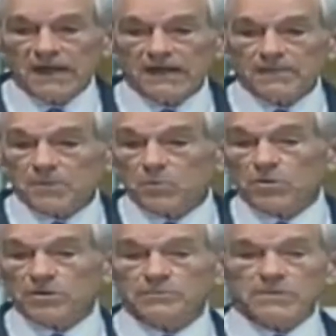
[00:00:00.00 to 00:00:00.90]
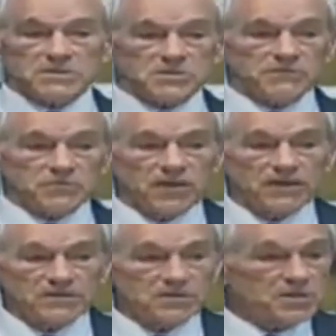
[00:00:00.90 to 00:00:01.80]
but we're in the midst of a
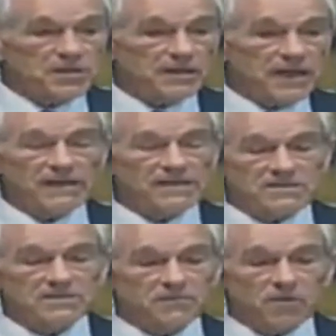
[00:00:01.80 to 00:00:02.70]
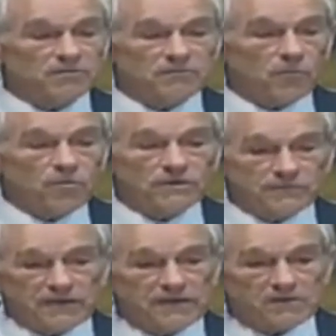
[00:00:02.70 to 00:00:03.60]
transition, and that is on foreign
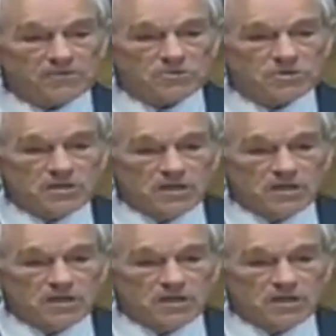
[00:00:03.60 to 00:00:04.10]
affairs.